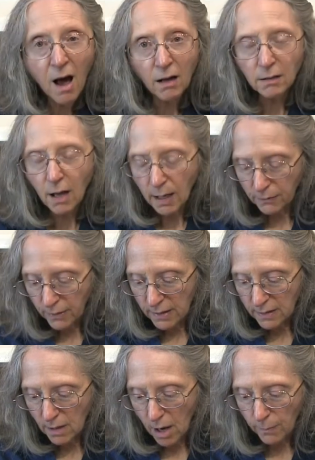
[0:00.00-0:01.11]
A lot of
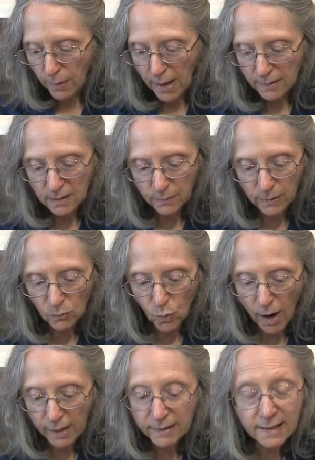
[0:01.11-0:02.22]
these compounds have been
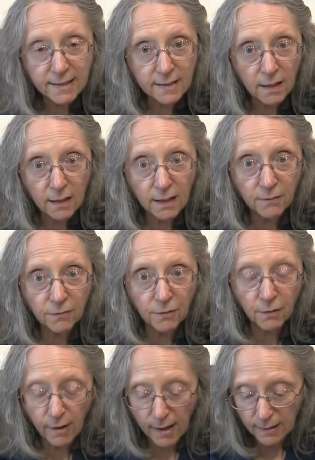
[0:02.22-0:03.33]
widely studied for
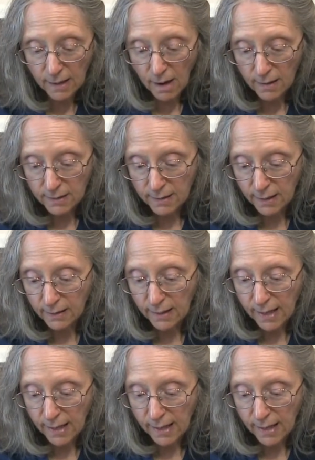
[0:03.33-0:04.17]
their antioxidant,